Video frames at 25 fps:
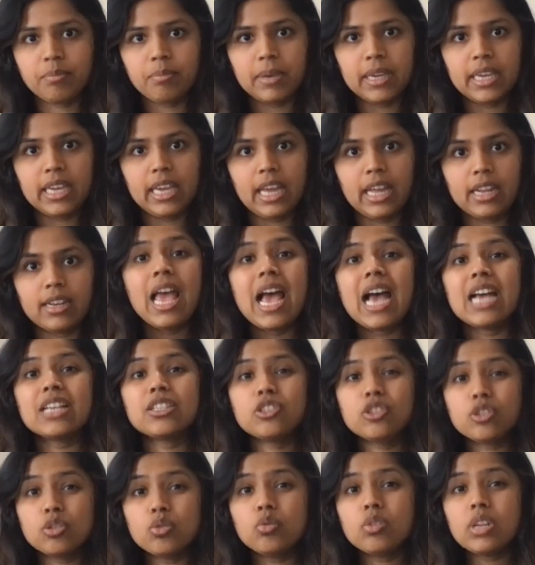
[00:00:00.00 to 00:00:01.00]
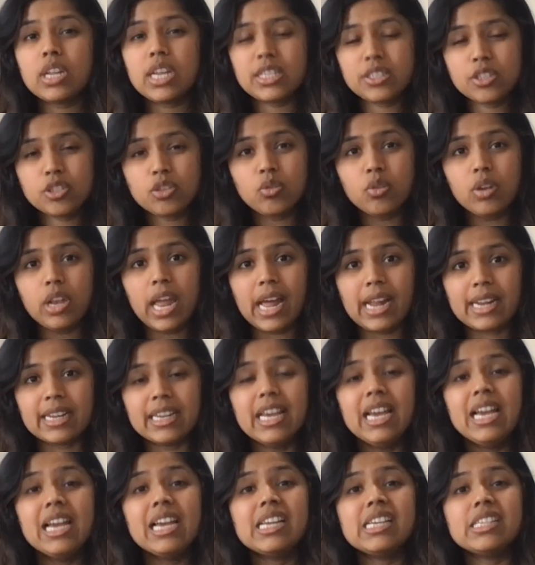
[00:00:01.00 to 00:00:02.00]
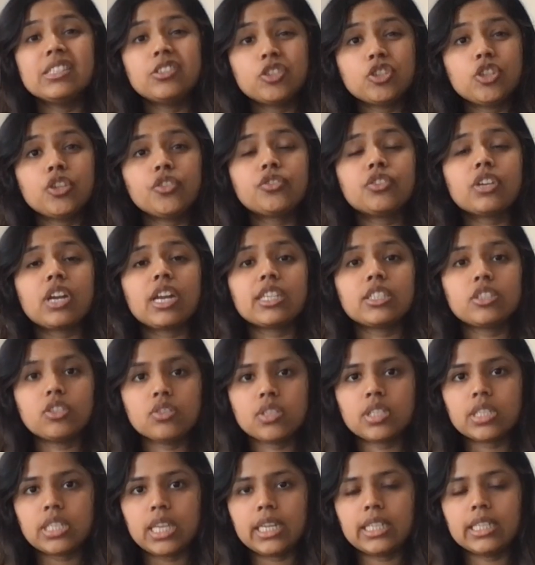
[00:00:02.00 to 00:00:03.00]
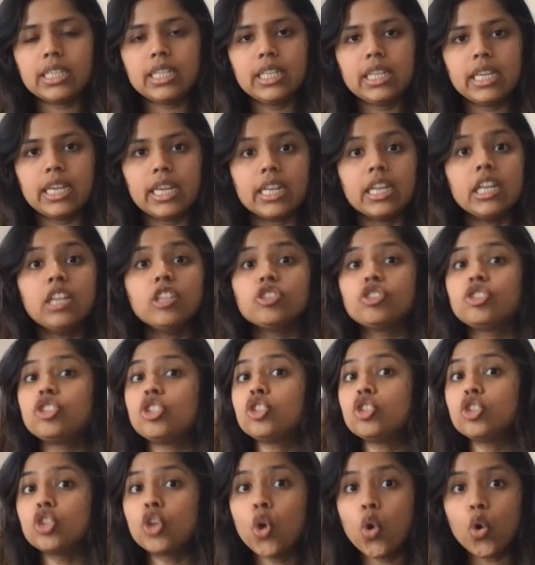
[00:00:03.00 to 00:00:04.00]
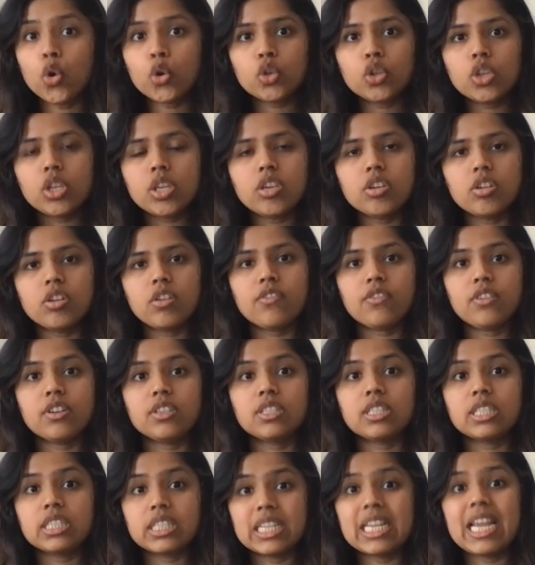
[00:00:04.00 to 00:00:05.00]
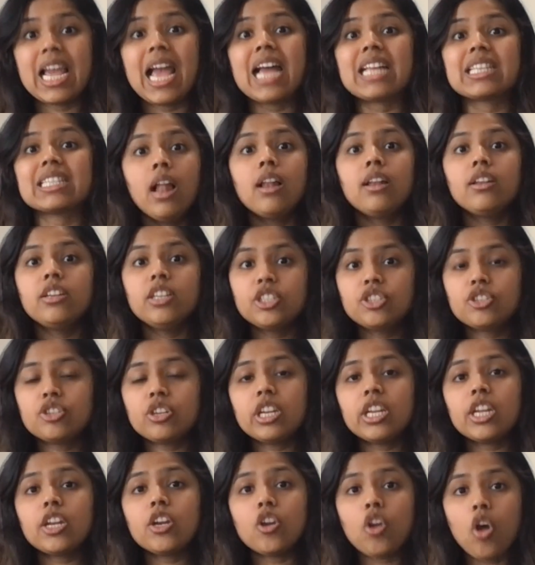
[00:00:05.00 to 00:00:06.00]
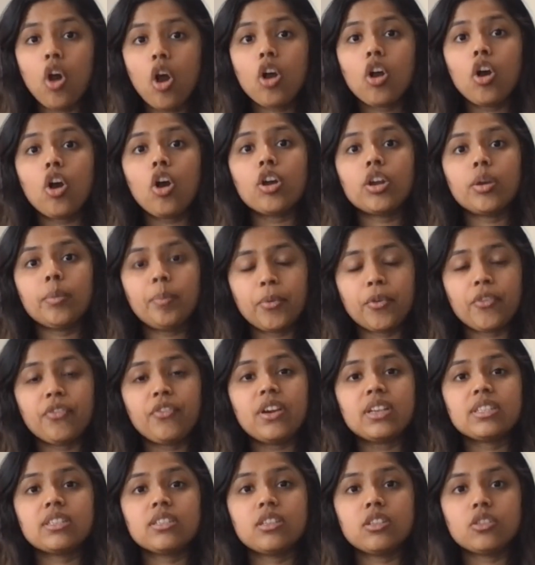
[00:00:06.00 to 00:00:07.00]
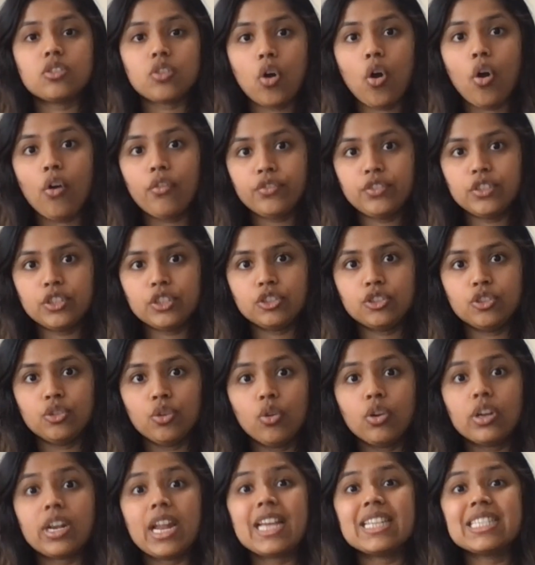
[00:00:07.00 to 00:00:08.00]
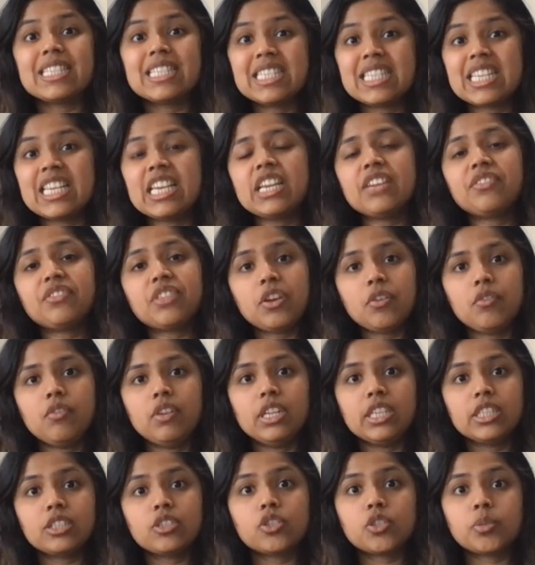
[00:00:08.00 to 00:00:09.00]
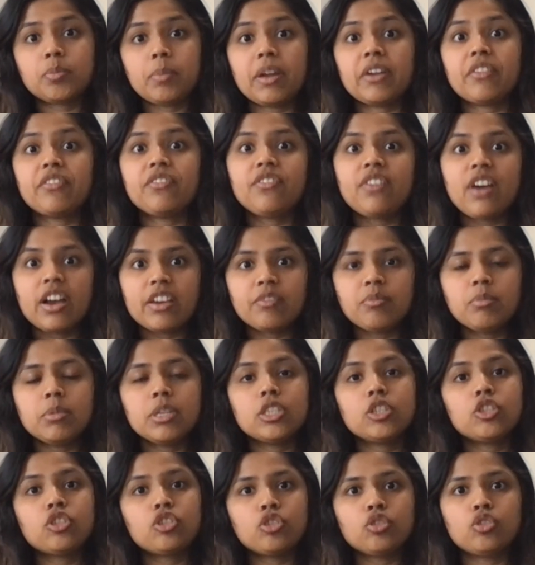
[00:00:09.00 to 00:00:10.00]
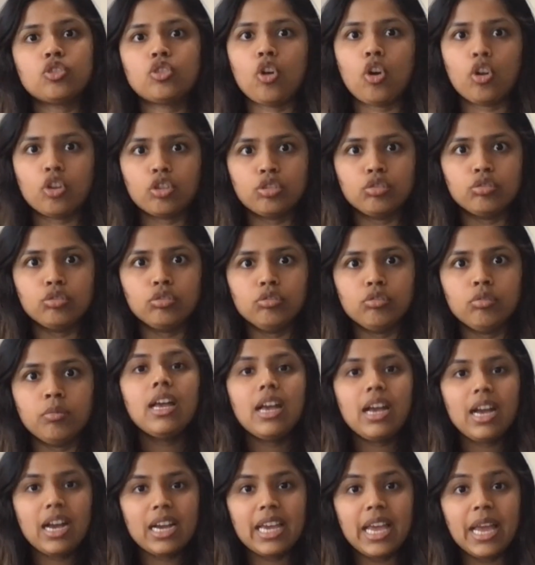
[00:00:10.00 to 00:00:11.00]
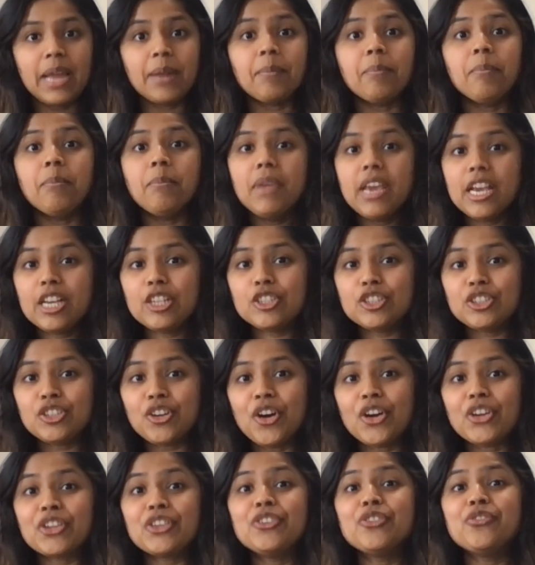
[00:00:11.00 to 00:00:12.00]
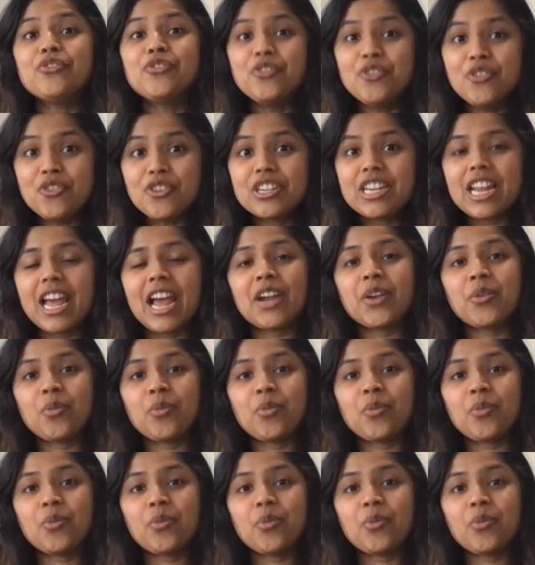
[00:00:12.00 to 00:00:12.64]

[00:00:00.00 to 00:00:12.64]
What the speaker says: begun. As soon as you land, instead of trying to settle in, just go to the university and literally knock on a professor's office door and see if they're willing to spend 5 minutes to talk to you. Again, make sure you've looked at